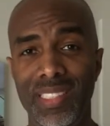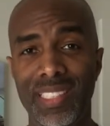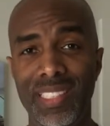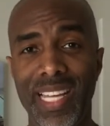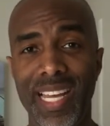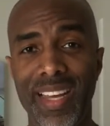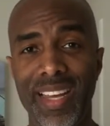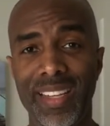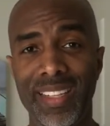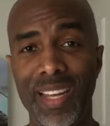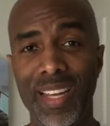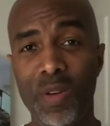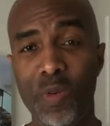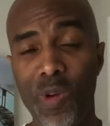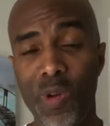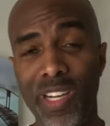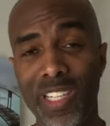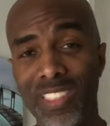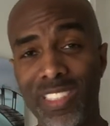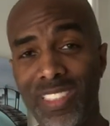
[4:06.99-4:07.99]
that
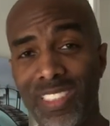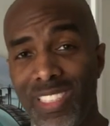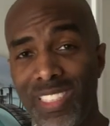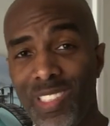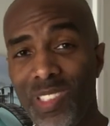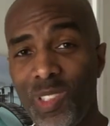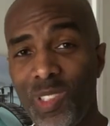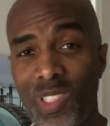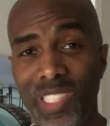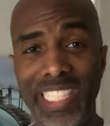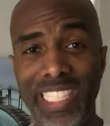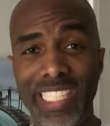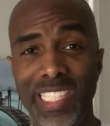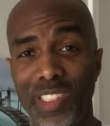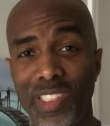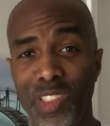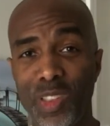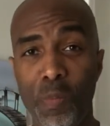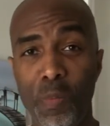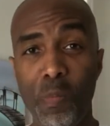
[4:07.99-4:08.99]
we are still
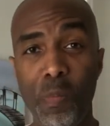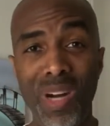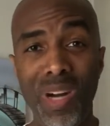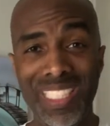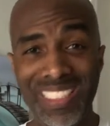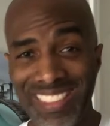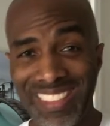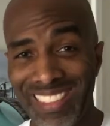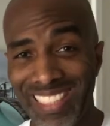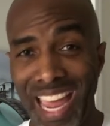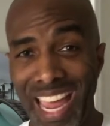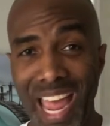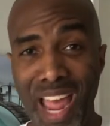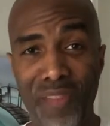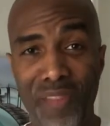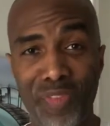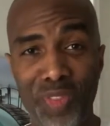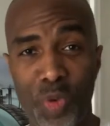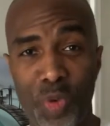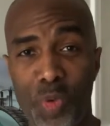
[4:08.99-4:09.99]
here months
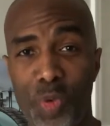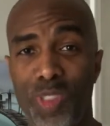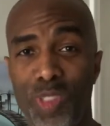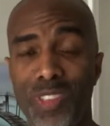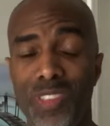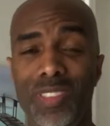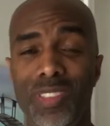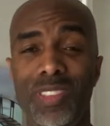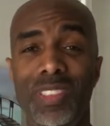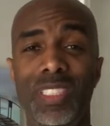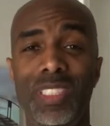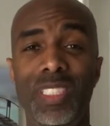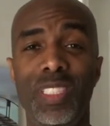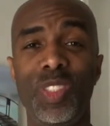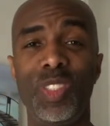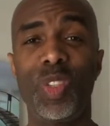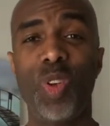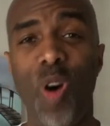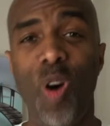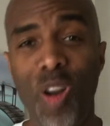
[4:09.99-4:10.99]
afterward
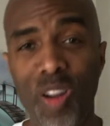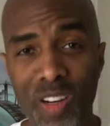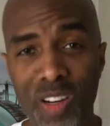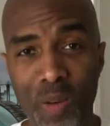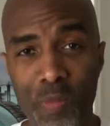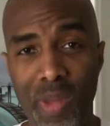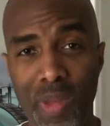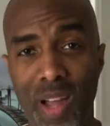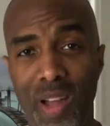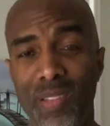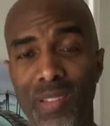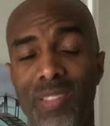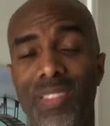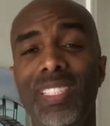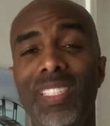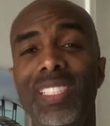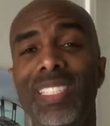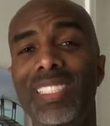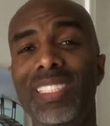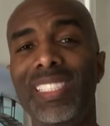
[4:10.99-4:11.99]
talking about
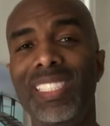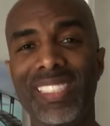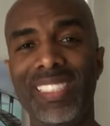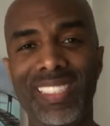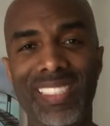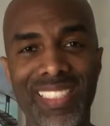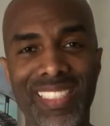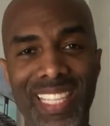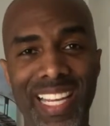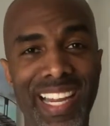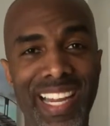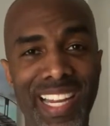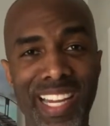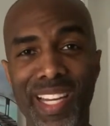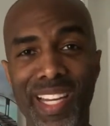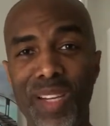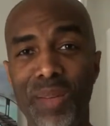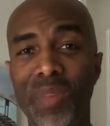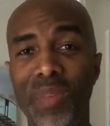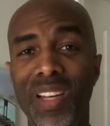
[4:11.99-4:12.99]
the
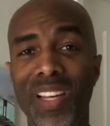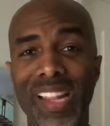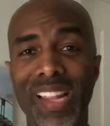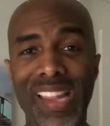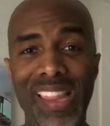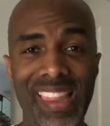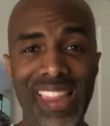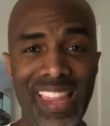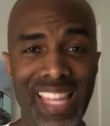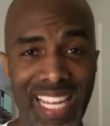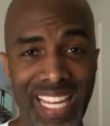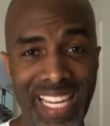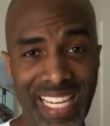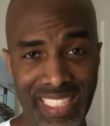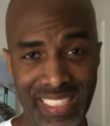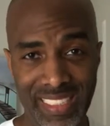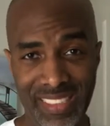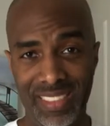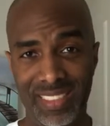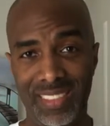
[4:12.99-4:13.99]
same
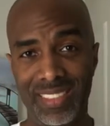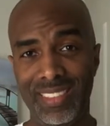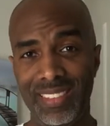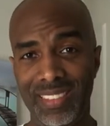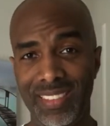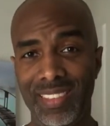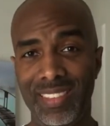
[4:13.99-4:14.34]
things.